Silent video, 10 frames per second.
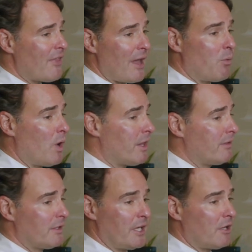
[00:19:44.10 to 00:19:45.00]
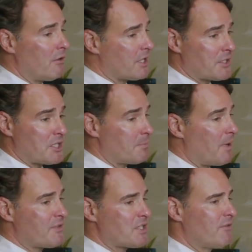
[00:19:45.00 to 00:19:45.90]
that one, you know, because it's
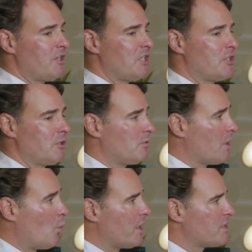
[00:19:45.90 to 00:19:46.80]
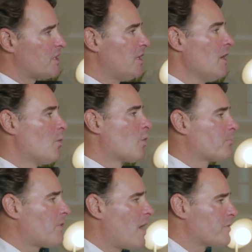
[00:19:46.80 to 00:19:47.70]
above 72, and the ones that
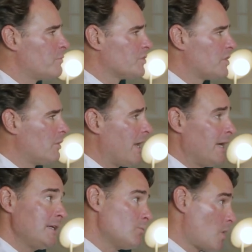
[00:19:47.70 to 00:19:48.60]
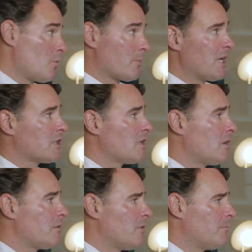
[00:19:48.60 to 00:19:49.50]
weren't profitable until 80, well, we're making
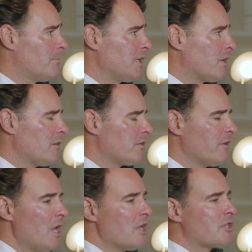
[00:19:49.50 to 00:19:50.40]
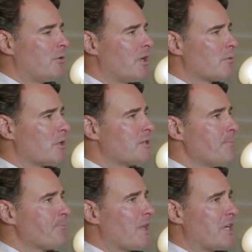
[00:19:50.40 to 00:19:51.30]
the money on those. So in other words,
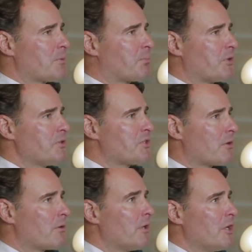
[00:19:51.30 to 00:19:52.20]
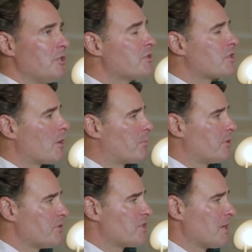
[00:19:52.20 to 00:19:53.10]
as a producer, you start
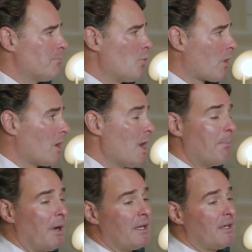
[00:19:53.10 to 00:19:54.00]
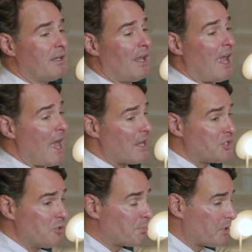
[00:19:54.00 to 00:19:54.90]
producing more. Great point.
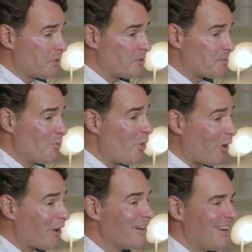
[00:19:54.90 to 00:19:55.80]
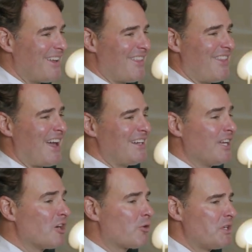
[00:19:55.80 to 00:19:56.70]
As you produce more, that
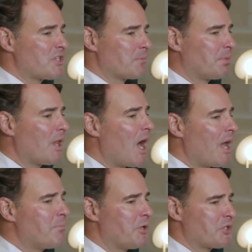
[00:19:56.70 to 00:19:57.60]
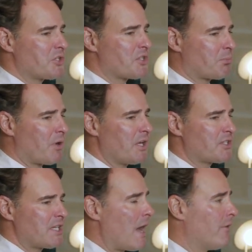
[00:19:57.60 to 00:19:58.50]
increased supply pushes the price
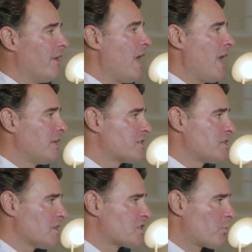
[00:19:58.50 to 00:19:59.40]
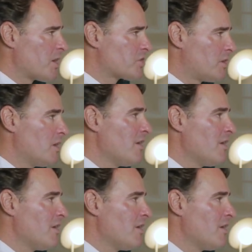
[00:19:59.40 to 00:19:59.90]
down. Hence the expression,